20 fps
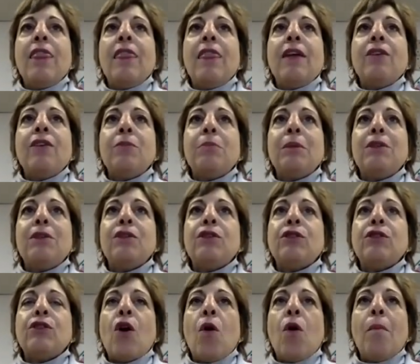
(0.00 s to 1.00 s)
There has been
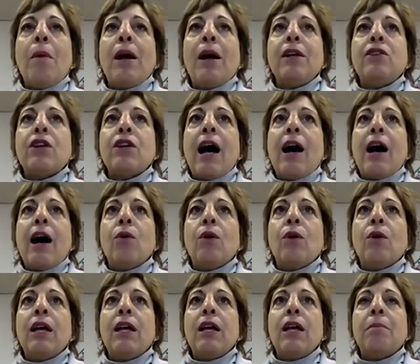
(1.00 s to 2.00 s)
so much
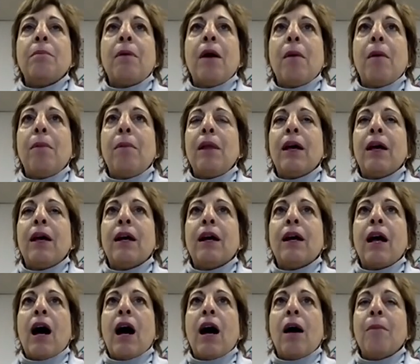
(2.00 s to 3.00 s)
out in the public
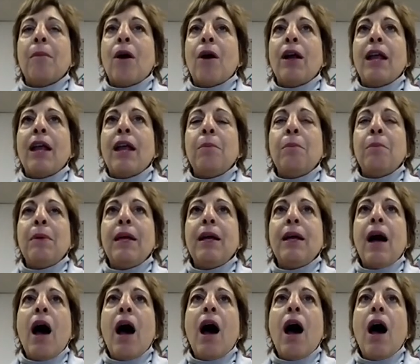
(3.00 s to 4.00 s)
on
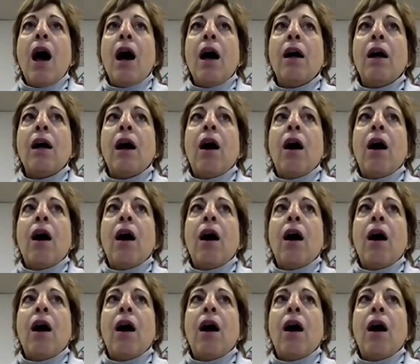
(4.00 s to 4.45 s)
NPR,